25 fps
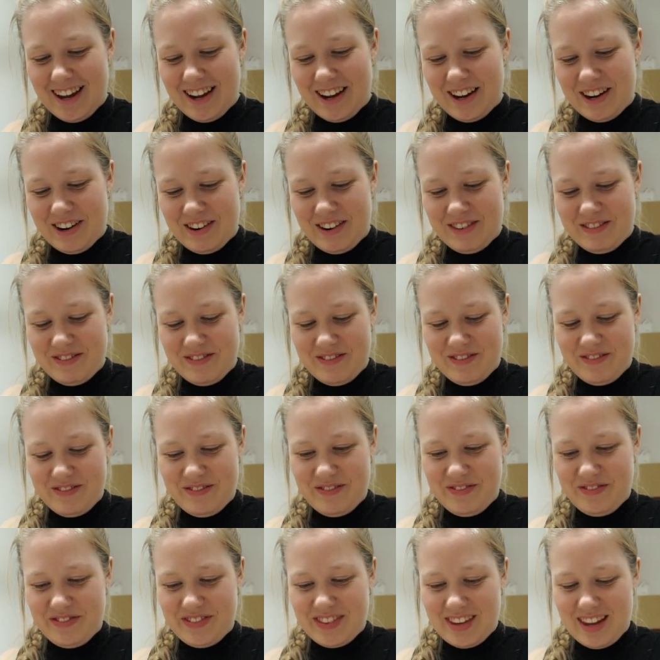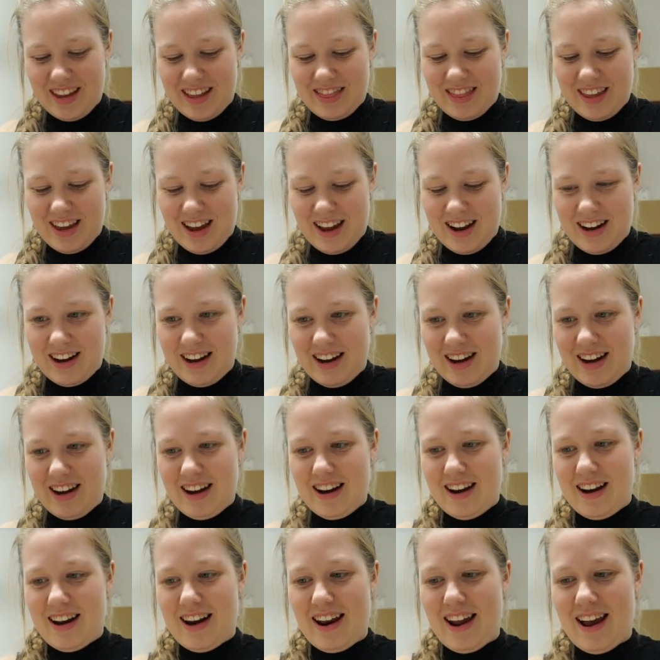And
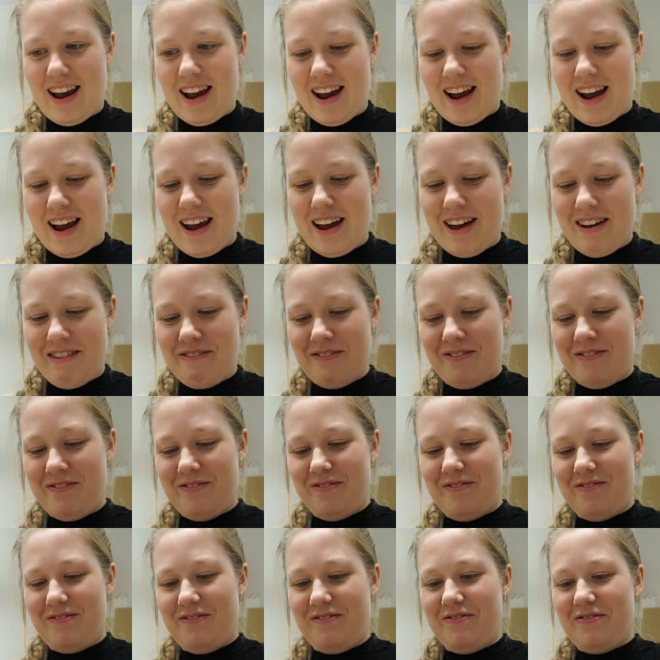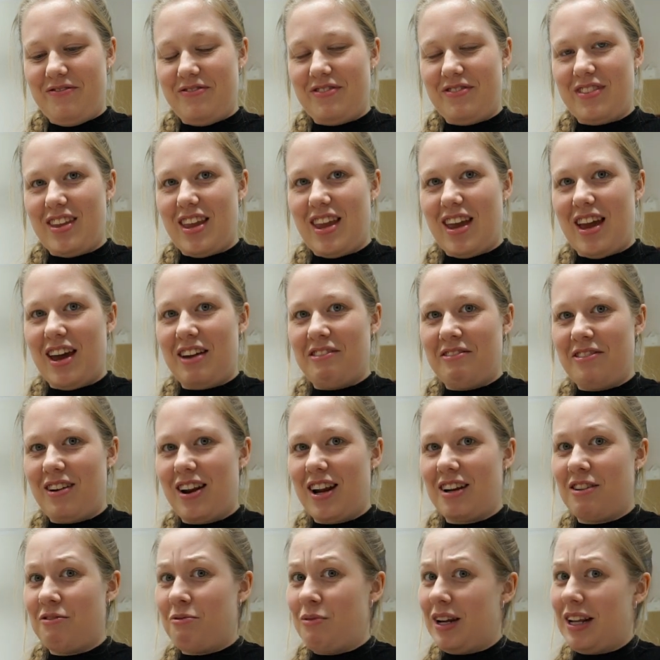then
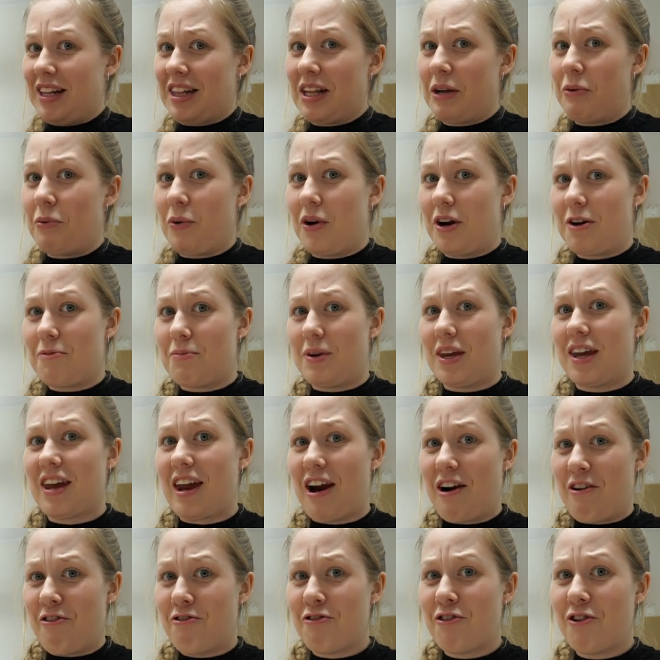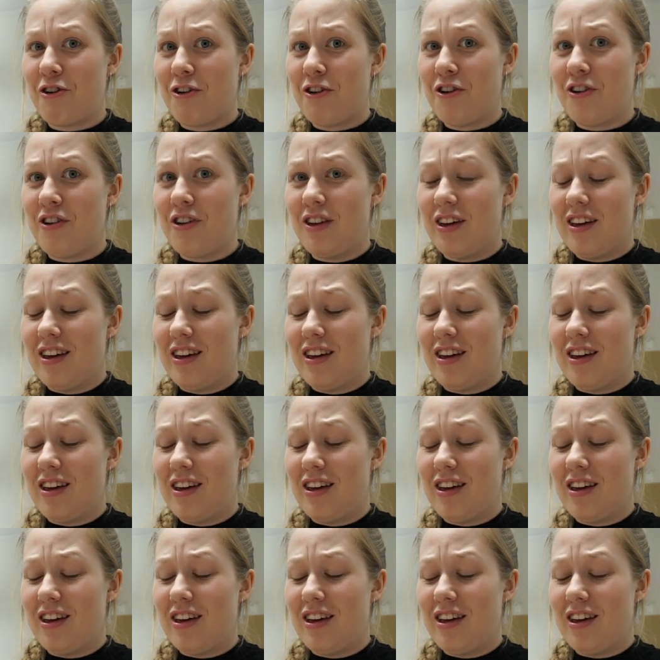I really want to be careful